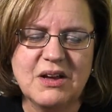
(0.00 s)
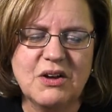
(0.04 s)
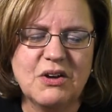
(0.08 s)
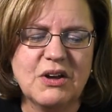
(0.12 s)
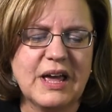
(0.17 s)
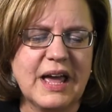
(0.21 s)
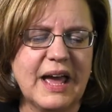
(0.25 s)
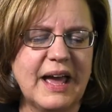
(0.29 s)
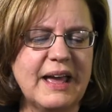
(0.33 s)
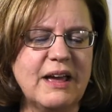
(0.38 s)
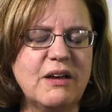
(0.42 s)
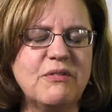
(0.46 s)

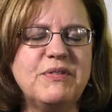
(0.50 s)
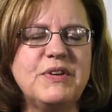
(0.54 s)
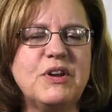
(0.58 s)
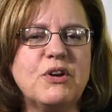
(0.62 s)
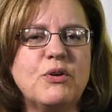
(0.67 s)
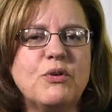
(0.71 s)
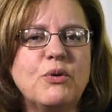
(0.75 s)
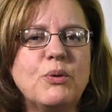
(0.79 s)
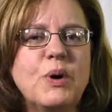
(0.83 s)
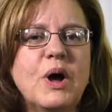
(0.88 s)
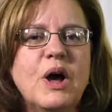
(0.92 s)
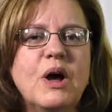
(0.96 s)
Okay, if
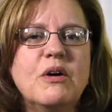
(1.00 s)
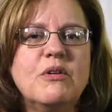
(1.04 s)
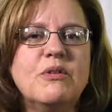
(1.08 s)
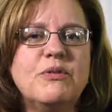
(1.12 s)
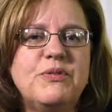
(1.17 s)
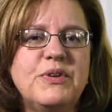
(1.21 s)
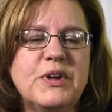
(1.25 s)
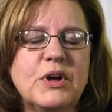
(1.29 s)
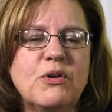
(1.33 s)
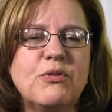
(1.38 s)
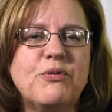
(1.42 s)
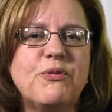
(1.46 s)
you
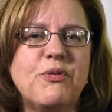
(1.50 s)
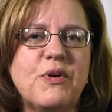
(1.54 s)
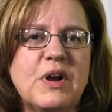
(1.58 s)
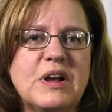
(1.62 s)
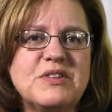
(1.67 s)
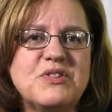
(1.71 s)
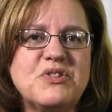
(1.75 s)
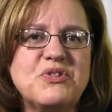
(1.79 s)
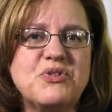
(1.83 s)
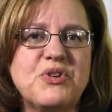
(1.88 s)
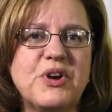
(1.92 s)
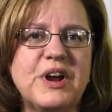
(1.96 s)
feel
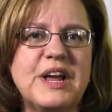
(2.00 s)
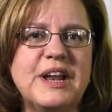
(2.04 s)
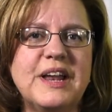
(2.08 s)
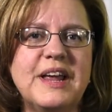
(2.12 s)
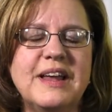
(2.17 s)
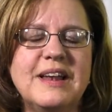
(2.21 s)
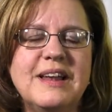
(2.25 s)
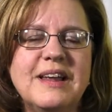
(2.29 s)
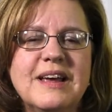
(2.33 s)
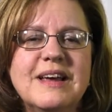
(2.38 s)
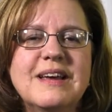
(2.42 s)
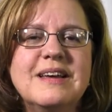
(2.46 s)

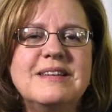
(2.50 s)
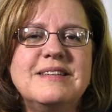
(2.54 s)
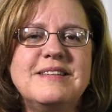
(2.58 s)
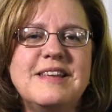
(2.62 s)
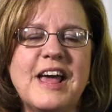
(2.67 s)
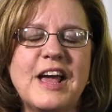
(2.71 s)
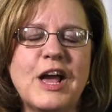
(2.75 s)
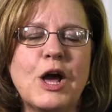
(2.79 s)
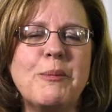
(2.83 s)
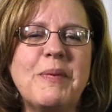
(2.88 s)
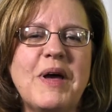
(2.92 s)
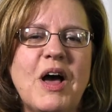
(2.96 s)
frustrated,
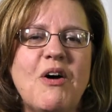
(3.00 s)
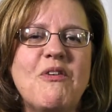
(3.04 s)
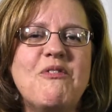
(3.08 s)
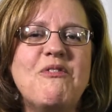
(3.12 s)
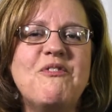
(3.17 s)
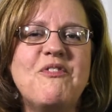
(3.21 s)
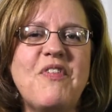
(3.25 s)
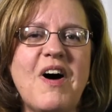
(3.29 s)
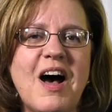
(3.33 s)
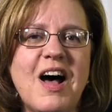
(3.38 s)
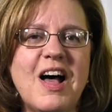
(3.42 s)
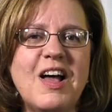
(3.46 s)
take
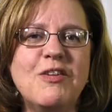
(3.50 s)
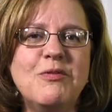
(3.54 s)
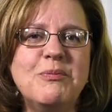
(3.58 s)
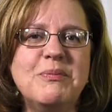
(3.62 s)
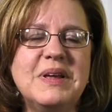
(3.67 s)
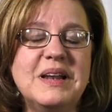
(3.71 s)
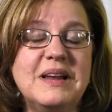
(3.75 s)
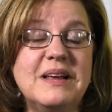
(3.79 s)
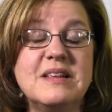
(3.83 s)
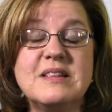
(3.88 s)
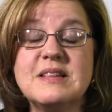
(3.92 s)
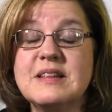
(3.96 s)
about 5
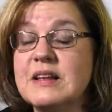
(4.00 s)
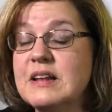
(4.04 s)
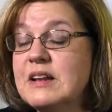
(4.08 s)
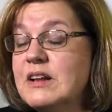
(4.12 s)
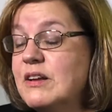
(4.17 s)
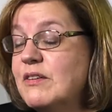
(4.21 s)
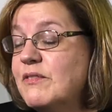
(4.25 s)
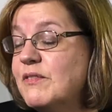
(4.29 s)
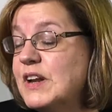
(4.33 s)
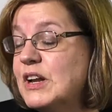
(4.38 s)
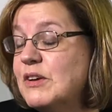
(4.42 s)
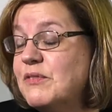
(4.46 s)
minutes,
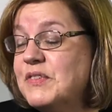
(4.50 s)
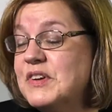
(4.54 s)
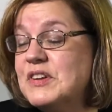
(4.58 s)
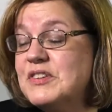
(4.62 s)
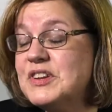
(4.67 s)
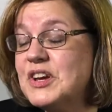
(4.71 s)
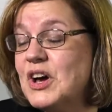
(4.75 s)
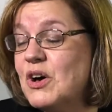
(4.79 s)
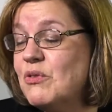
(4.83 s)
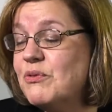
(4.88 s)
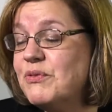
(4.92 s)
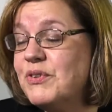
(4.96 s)
and even if you
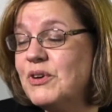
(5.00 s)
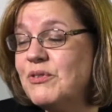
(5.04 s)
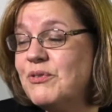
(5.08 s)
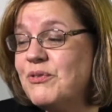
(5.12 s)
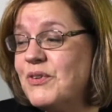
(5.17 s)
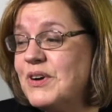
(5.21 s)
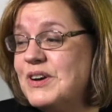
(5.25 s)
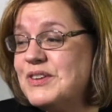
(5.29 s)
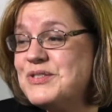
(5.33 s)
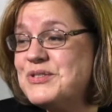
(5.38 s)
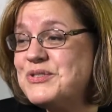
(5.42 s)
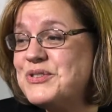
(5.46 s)
don't feel
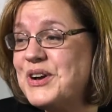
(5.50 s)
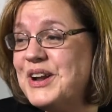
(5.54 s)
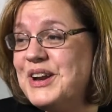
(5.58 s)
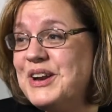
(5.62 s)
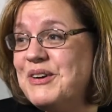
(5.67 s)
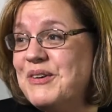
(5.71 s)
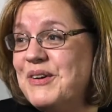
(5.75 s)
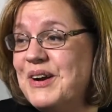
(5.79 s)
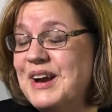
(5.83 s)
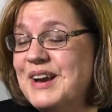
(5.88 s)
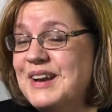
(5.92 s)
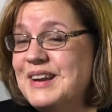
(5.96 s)

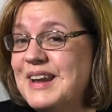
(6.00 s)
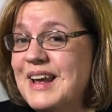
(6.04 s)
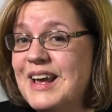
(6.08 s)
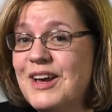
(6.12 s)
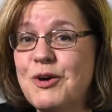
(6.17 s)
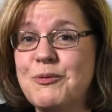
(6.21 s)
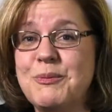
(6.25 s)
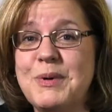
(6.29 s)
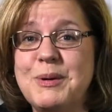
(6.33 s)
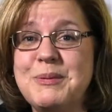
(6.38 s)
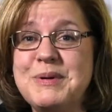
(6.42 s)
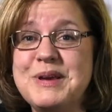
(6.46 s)
frustrated right
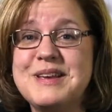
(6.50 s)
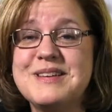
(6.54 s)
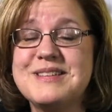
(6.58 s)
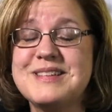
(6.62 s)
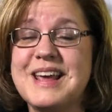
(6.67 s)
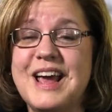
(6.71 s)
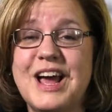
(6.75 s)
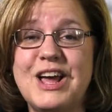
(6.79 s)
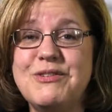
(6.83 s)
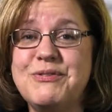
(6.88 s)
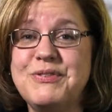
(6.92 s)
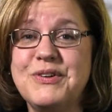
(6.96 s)
now, maybe you can
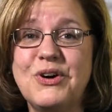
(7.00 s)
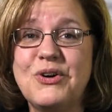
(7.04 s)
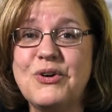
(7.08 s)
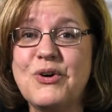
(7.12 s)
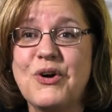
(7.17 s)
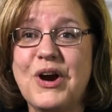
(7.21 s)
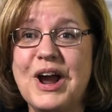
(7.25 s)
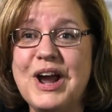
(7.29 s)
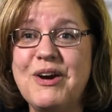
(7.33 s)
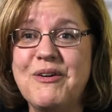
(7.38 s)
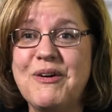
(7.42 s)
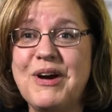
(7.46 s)
say, I feel
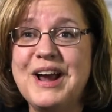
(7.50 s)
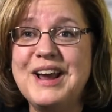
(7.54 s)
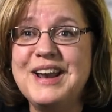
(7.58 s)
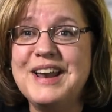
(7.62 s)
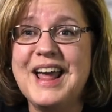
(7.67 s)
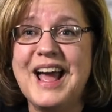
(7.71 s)
great right